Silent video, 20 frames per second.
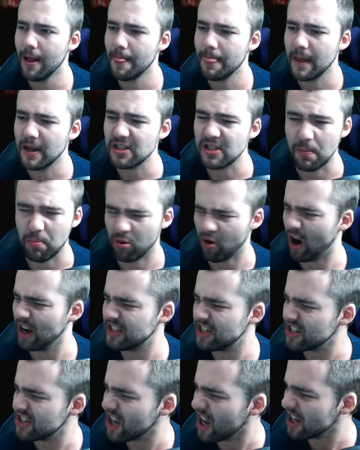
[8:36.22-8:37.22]

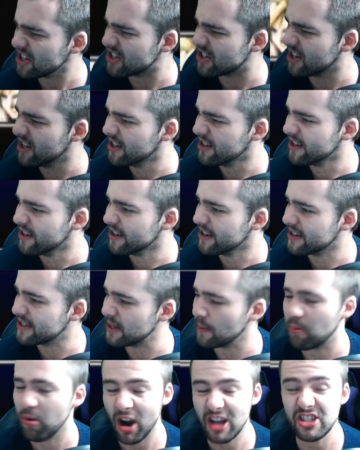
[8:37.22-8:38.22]
surprises us?
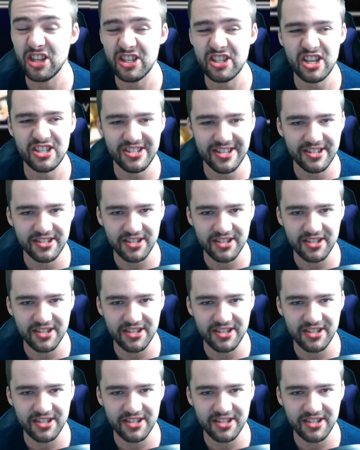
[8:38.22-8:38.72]
Surprises us as